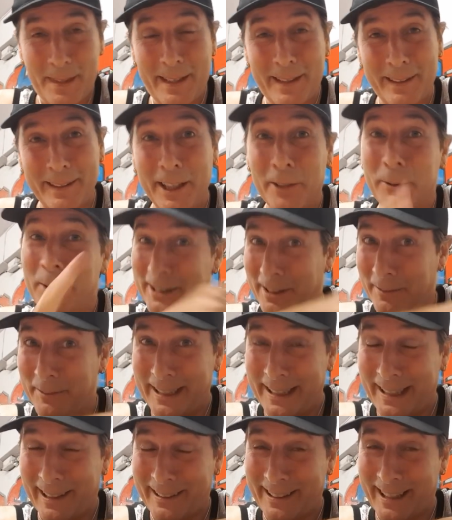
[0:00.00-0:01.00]
There is a
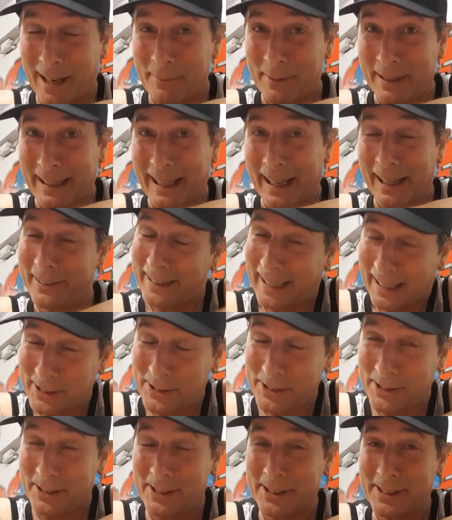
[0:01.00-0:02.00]
video coming out
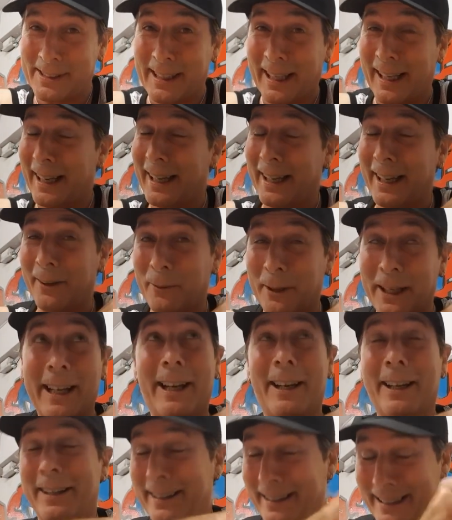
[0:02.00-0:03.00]
next Tuesday
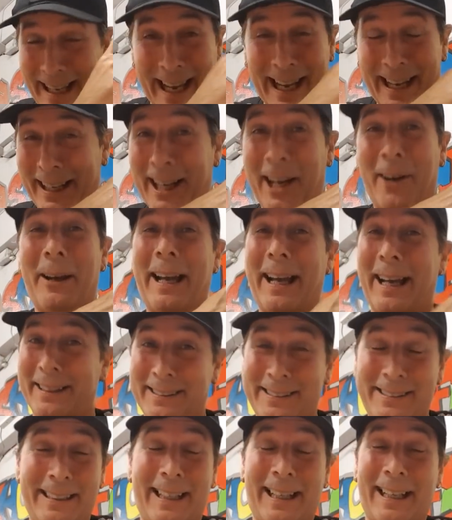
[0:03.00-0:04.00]
where the gang go out
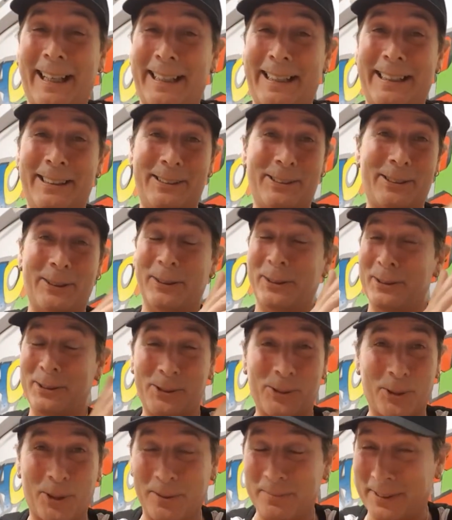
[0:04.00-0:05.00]
into
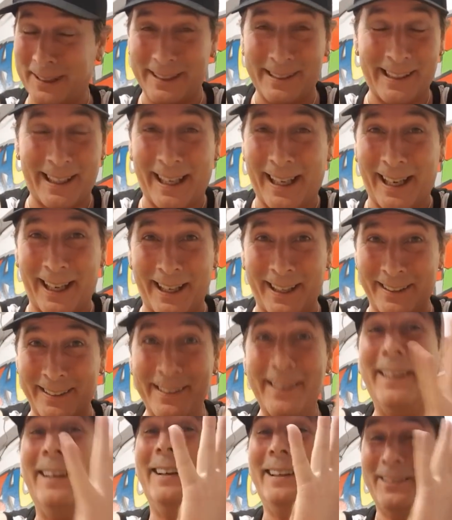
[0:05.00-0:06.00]
Sukhumvit
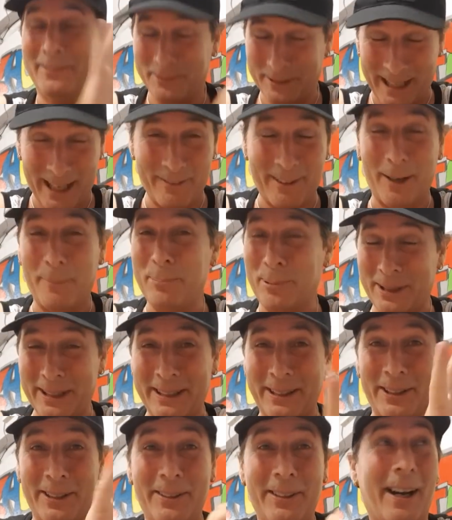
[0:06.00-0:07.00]
and we have a pretty
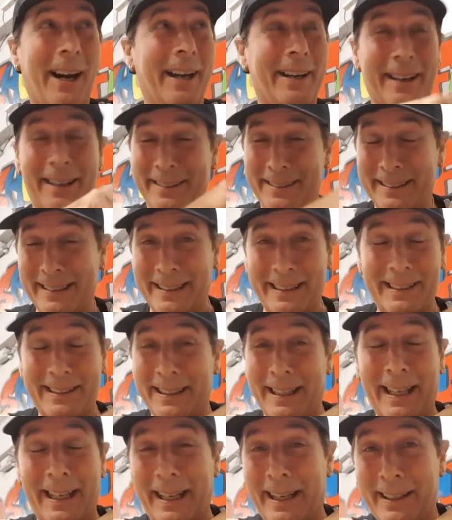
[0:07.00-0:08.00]
good night. I think
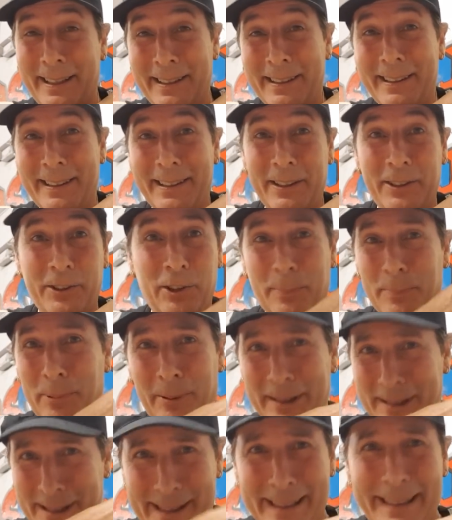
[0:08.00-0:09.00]
you'll
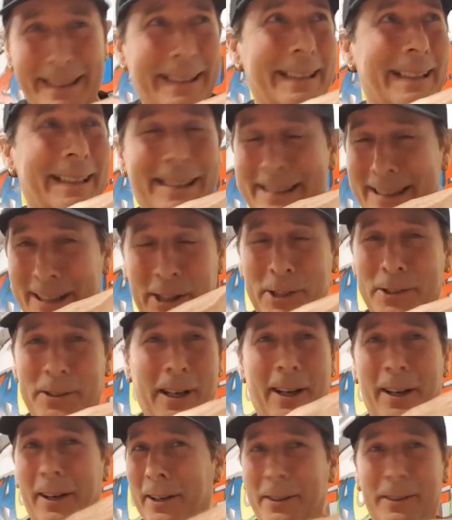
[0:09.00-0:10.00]
probably see this
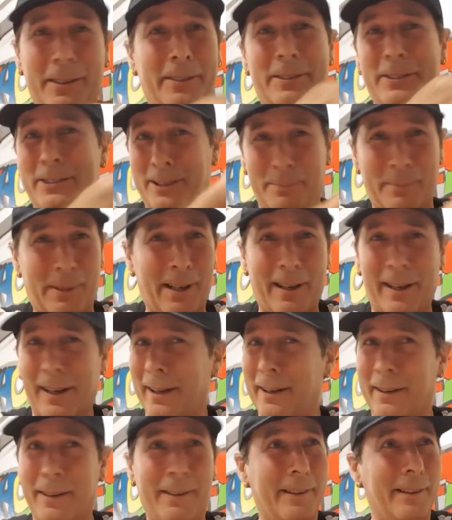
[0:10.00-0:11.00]
intro
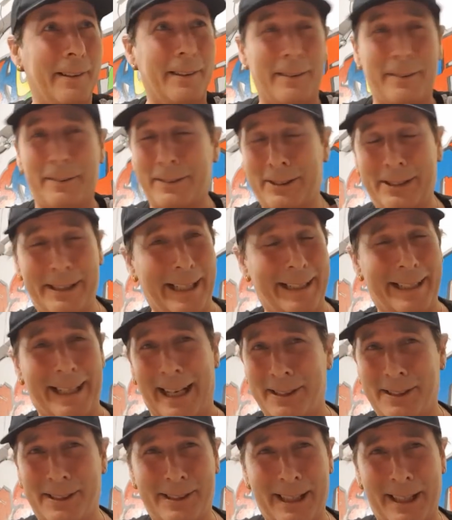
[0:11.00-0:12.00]
tomorrow. Check
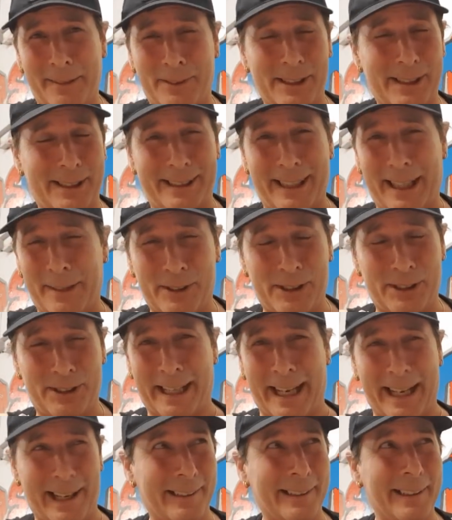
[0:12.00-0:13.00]
out Steve's
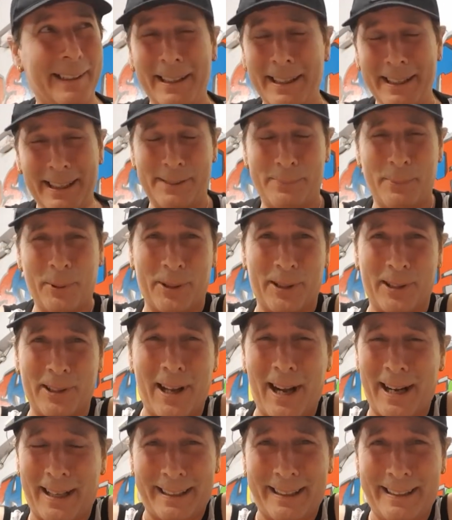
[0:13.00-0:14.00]
channel. It's more than
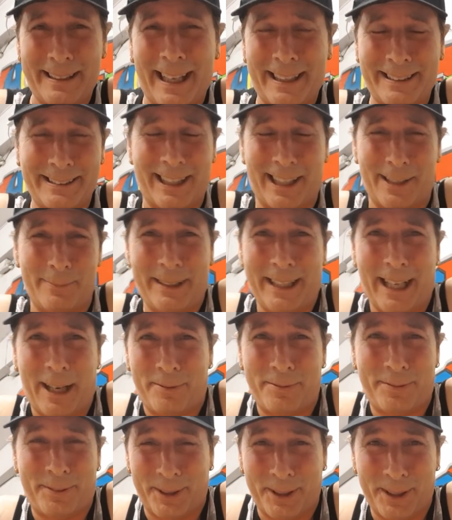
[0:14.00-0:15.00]
likely that's going to be up
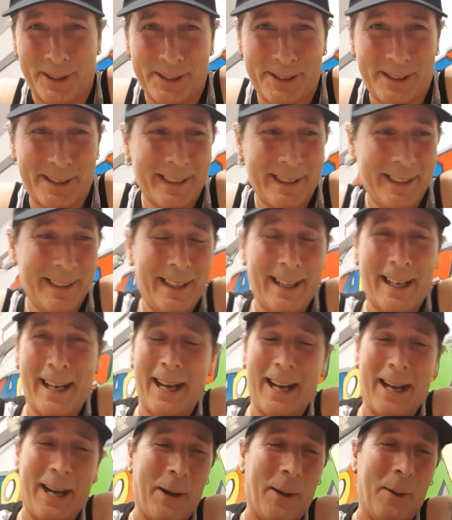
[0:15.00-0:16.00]
first.
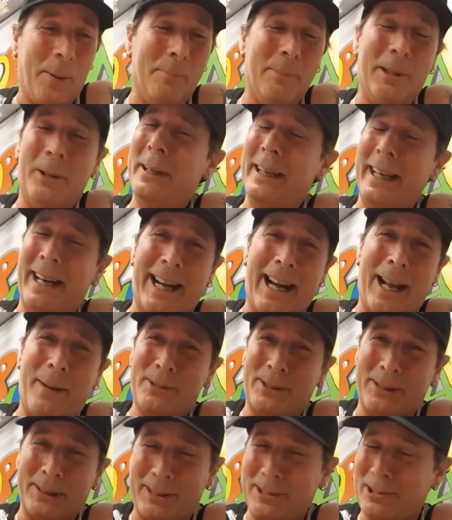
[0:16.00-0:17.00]
But we had an
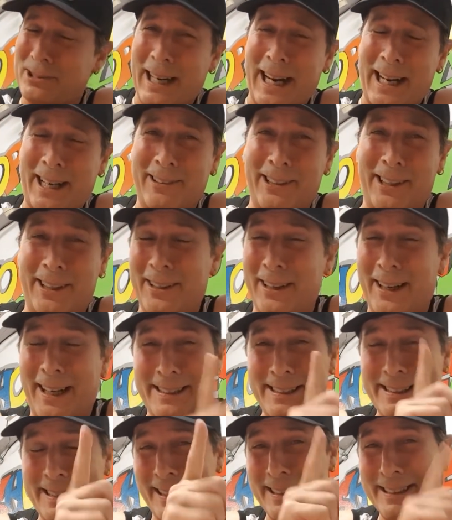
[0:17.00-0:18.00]
absolute cracker of a night,
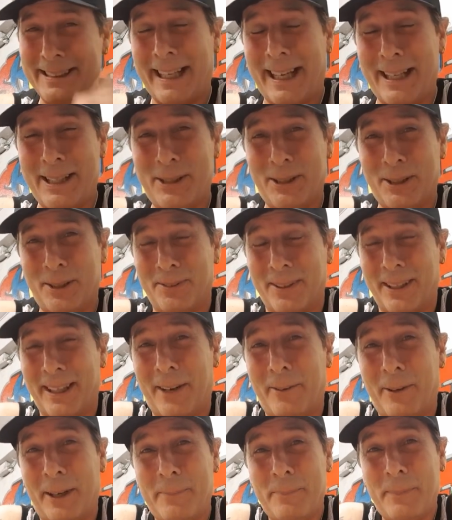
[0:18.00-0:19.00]
so stay tuned for that
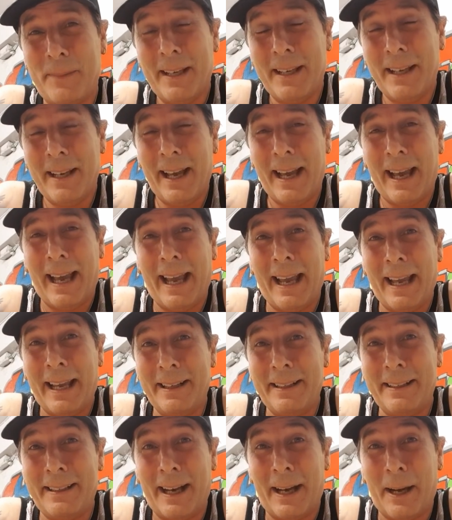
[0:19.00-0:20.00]
one.
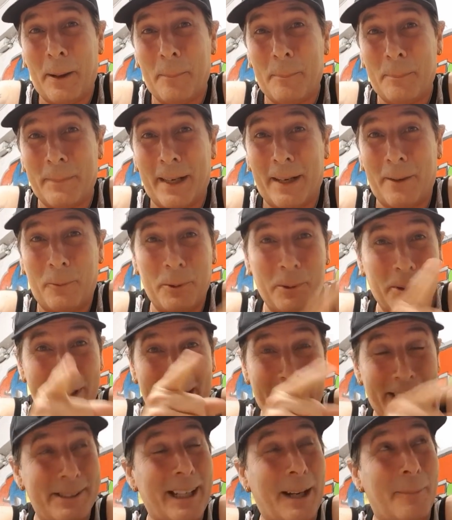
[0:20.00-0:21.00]
And we'll
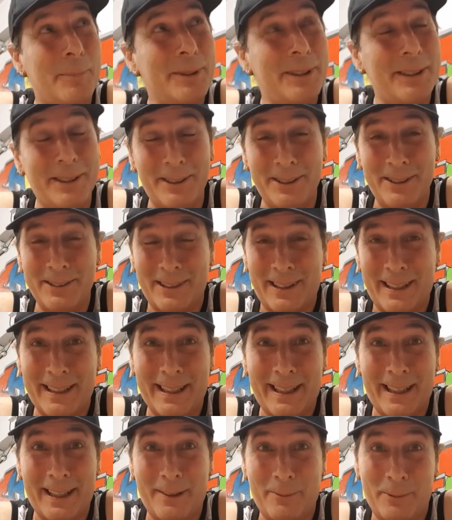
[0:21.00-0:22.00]
catch up with you,
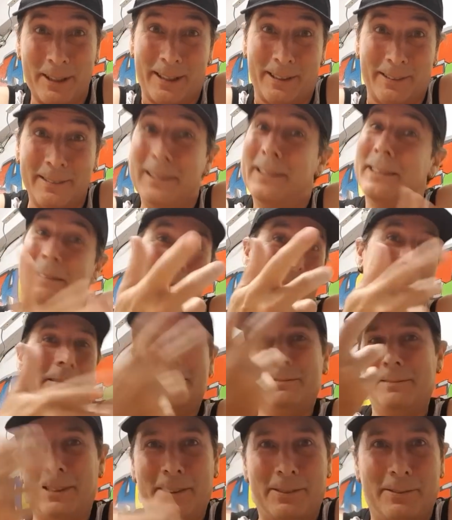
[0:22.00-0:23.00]
well,
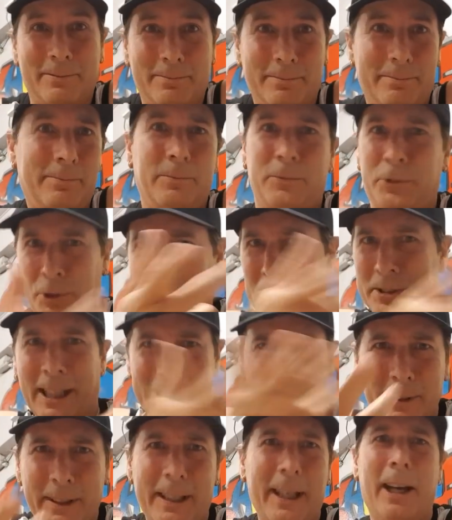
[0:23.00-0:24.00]
on Tuesday's
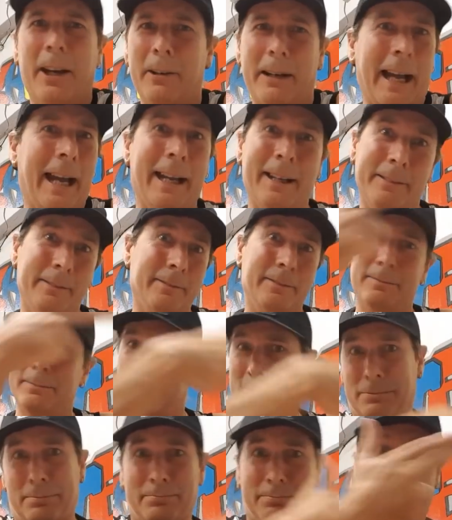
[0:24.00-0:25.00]
video and
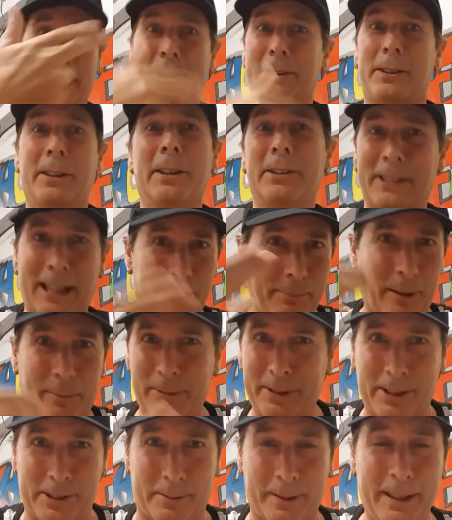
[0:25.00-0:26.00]
next Thursday
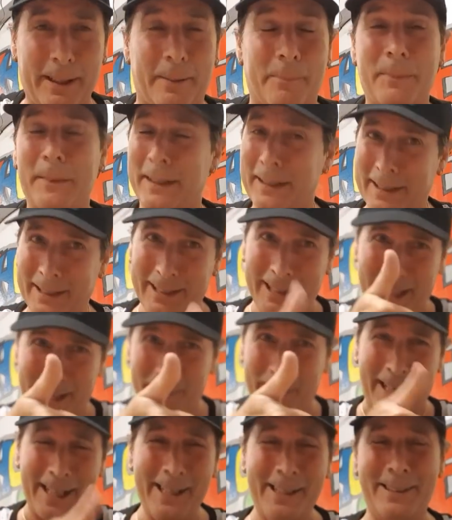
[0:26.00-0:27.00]
probably as well.
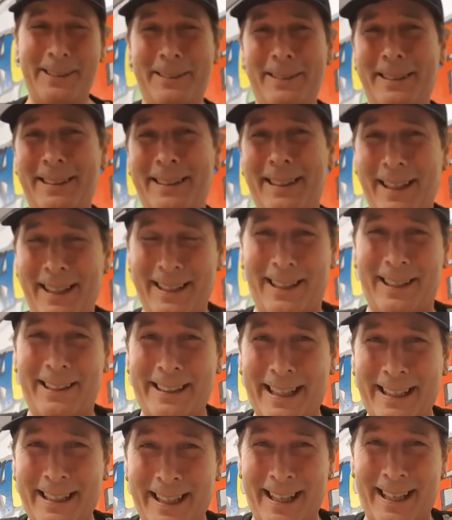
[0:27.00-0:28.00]
Anyway.
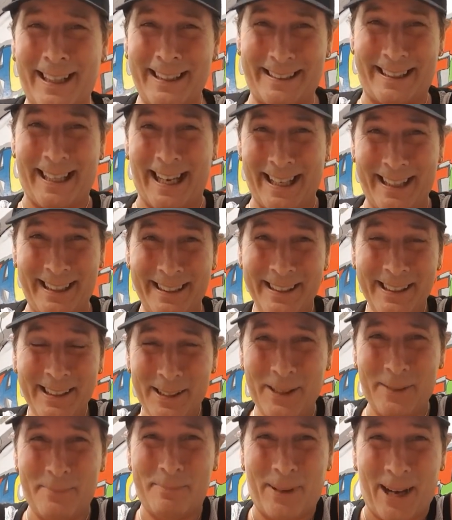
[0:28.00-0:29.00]
Okay guys,
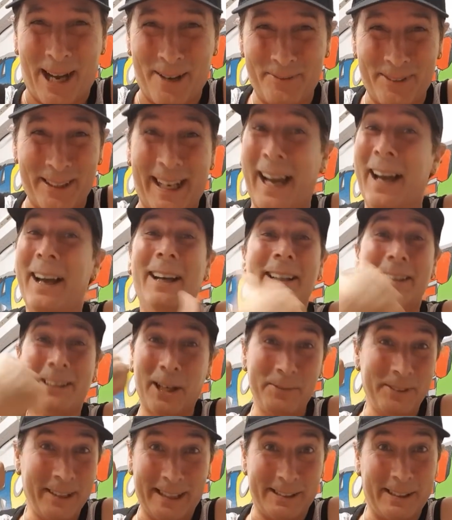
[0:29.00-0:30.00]
gang, bye for now.
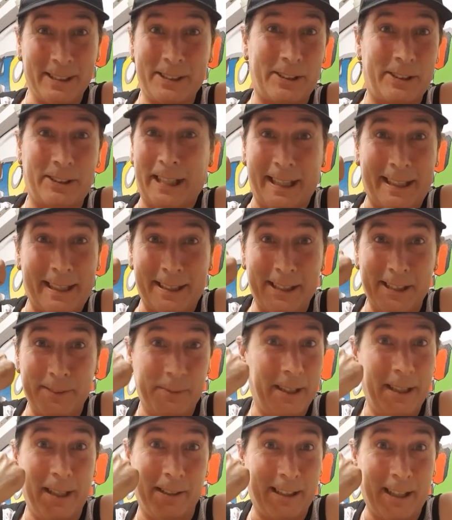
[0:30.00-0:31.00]
Don't forget, just check out this
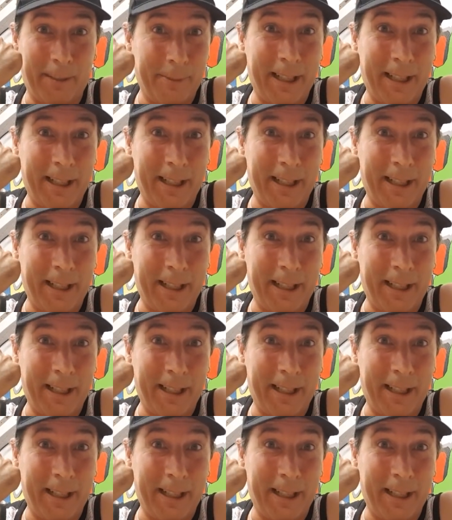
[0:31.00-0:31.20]
video coming